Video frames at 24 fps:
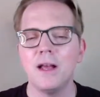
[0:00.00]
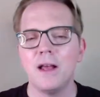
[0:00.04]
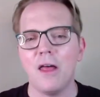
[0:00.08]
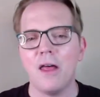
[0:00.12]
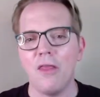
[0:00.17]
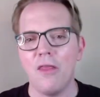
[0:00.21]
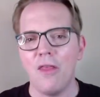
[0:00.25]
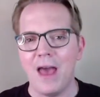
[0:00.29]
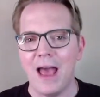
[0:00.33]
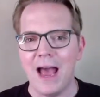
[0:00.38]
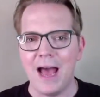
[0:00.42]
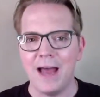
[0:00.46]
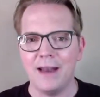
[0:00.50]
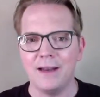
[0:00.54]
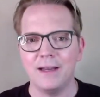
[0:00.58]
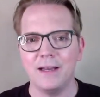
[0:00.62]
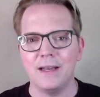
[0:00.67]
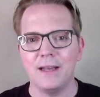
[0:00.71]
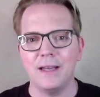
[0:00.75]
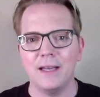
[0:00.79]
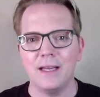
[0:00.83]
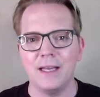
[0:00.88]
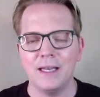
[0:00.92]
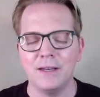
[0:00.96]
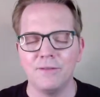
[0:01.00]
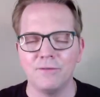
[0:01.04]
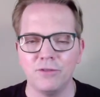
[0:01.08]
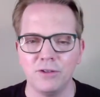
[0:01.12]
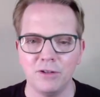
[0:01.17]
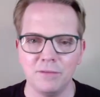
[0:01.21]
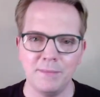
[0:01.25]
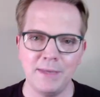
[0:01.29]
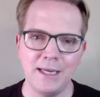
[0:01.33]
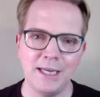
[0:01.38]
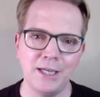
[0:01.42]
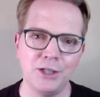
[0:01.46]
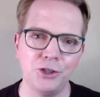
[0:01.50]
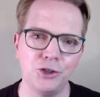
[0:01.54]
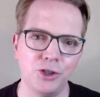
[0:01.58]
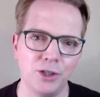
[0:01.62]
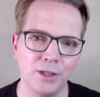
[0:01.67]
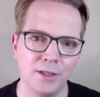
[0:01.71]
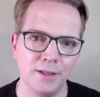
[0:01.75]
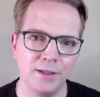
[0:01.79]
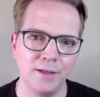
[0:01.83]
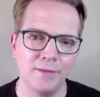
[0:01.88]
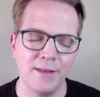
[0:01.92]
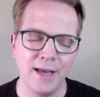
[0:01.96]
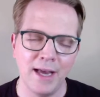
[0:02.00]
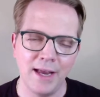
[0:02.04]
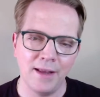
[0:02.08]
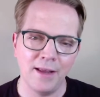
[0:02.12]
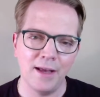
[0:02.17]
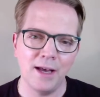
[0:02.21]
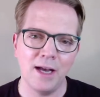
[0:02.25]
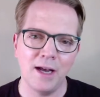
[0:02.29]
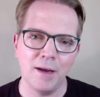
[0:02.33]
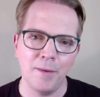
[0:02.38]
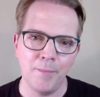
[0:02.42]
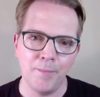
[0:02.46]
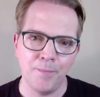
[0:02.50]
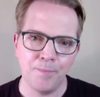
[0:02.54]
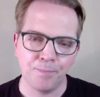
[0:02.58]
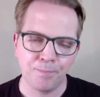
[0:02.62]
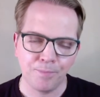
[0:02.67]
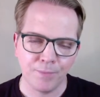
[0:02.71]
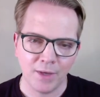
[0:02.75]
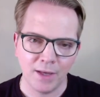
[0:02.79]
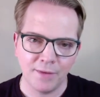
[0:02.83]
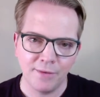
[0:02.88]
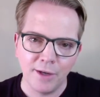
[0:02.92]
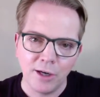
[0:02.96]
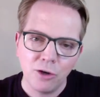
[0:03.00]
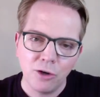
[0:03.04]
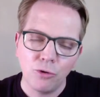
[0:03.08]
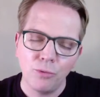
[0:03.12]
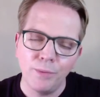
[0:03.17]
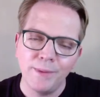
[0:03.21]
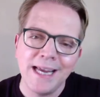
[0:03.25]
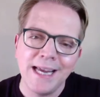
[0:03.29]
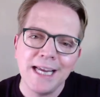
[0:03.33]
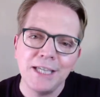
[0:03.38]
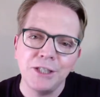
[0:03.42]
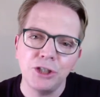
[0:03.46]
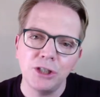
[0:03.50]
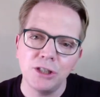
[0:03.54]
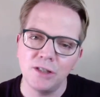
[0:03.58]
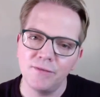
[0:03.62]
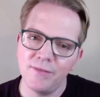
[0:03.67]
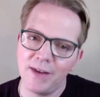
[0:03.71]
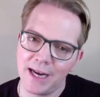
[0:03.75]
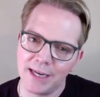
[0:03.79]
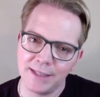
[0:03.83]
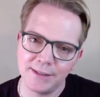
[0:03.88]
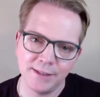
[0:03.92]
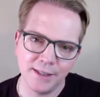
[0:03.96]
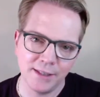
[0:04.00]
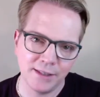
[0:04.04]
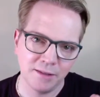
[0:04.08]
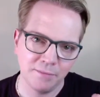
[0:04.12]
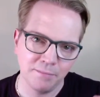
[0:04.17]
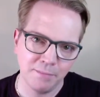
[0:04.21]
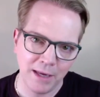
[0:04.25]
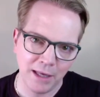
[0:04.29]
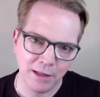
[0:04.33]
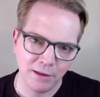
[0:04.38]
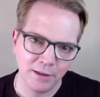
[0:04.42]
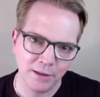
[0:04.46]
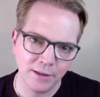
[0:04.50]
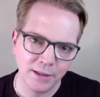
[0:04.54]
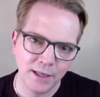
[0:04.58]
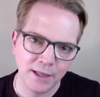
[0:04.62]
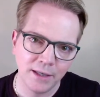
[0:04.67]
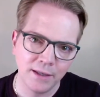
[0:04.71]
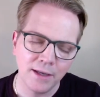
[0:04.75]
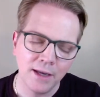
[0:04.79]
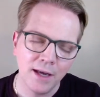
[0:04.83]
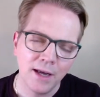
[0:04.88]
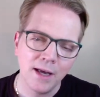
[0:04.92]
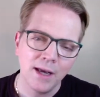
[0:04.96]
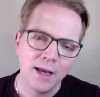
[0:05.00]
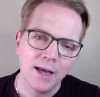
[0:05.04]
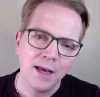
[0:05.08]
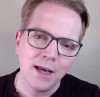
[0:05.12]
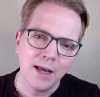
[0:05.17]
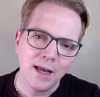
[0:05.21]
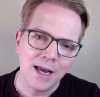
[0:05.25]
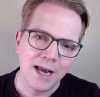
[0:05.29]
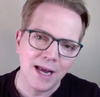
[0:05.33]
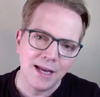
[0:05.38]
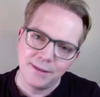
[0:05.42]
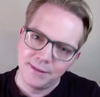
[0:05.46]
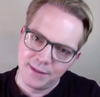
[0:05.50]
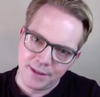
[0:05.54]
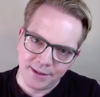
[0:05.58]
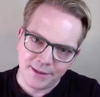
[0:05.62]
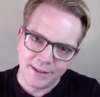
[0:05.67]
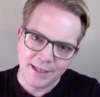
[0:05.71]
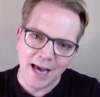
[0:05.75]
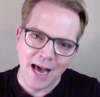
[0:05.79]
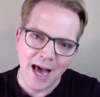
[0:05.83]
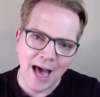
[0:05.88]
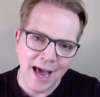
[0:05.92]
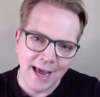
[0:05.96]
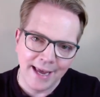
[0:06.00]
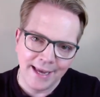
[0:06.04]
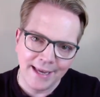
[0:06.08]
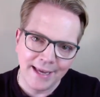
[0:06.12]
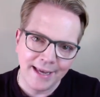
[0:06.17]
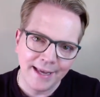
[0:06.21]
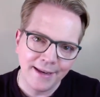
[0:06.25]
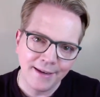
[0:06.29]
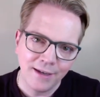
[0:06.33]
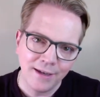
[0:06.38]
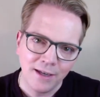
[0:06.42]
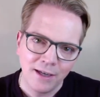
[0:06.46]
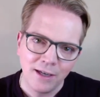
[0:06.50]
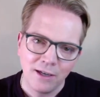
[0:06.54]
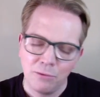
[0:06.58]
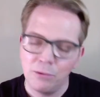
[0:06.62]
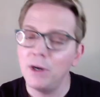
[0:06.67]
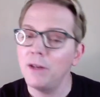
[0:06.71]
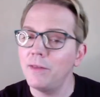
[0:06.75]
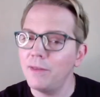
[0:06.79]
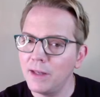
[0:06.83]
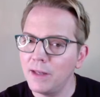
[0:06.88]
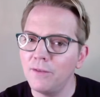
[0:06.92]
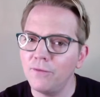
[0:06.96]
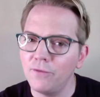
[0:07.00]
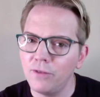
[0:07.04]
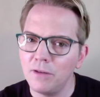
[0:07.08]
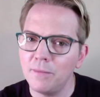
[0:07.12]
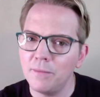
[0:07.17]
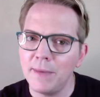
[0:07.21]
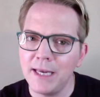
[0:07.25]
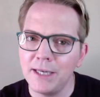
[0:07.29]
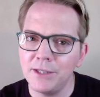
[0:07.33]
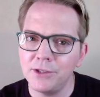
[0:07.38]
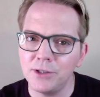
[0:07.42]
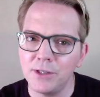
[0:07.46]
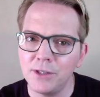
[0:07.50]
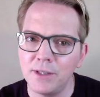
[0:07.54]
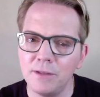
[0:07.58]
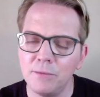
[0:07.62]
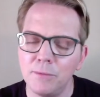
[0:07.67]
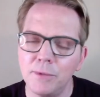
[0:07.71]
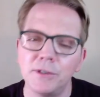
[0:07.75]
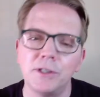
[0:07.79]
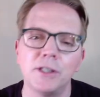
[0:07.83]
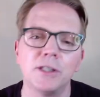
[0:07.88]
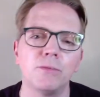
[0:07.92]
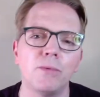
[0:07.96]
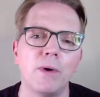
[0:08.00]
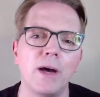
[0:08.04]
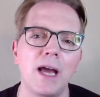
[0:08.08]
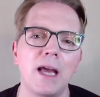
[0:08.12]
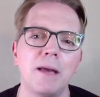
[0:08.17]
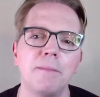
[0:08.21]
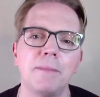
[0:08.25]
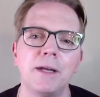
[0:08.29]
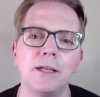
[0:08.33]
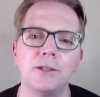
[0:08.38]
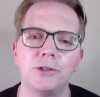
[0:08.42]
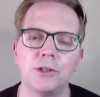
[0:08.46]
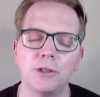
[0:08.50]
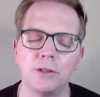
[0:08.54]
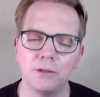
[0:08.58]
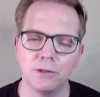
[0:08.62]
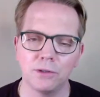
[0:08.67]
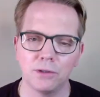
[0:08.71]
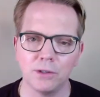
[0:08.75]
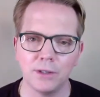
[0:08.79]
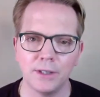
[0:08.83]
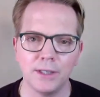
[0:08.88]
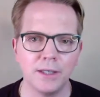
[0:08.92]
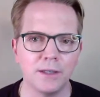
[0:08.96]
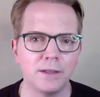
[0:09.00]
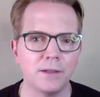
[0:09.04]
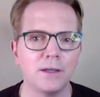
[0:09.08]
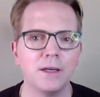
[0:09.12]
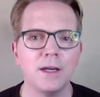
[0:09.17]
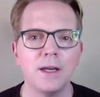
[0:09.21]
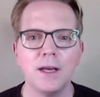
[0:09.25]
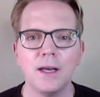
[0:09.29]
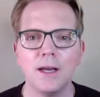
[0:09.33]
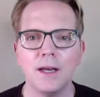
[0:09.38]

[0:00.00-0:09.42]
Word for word: that inflammation, that um, the creation of excess melanin has a tie in with inflammation, which is why I mentioned earlier.